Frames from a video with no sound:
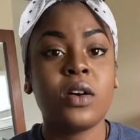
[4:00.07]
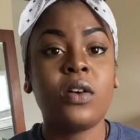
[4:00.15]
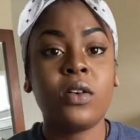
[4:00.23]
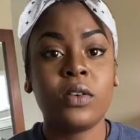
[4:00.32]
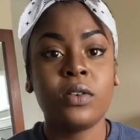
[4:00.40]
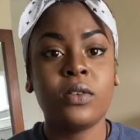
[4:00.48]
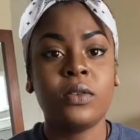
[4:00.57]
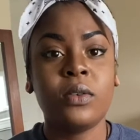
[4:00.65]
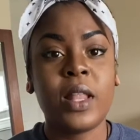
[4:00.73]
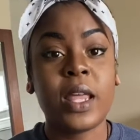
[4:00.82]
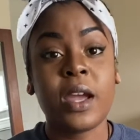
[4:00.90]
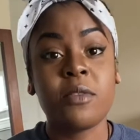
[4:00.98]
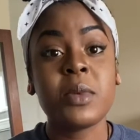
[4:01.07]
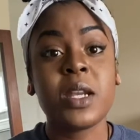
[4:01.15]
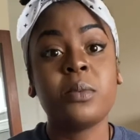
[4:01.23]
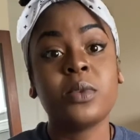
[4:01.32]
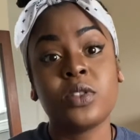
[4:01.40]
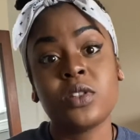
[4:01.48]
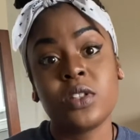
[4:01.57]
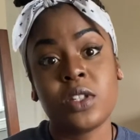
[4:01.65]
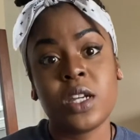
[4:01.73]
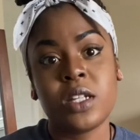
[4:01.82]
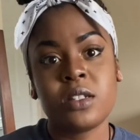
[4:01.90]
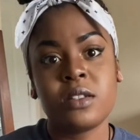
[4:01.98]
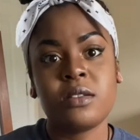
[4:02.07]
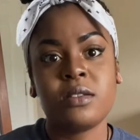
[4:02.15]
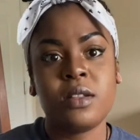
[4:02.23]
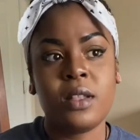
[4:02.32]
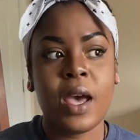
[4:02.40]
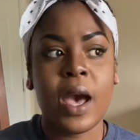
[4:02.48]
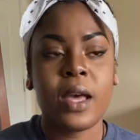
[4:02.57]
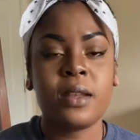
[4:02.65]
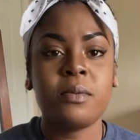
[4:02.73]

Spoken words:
all, like I've been able to change that